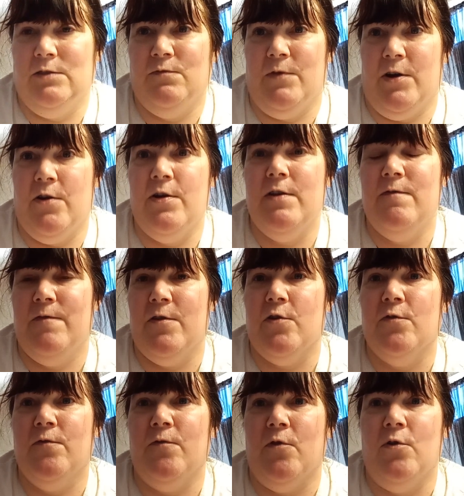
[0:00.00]
very
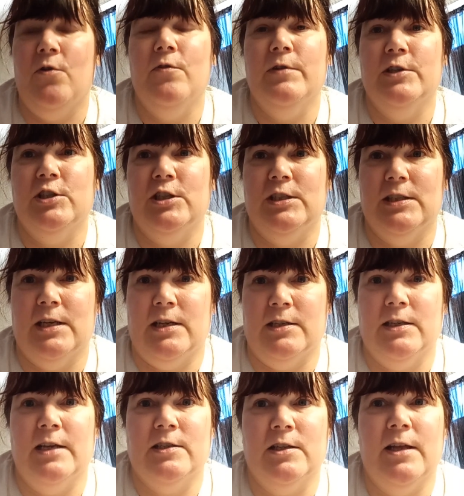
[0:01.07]
fearful and she
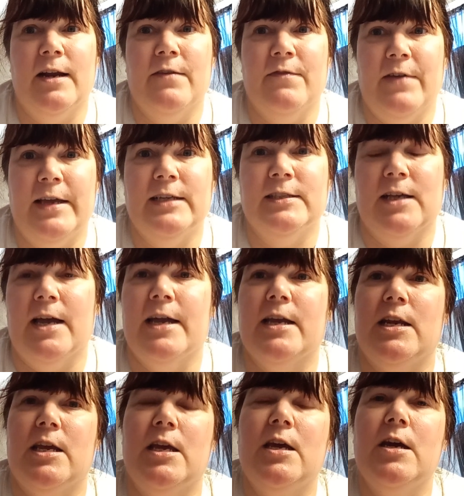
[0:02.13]
has a lot of
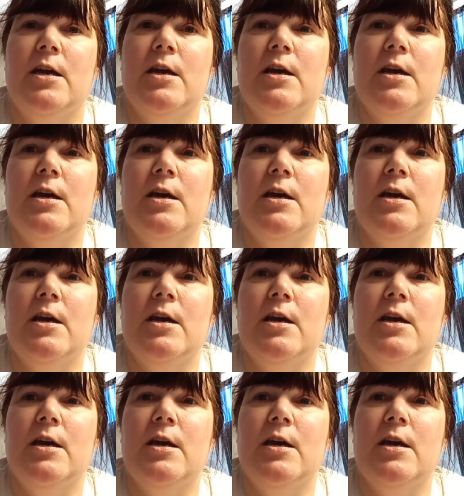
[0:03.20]
anxiety.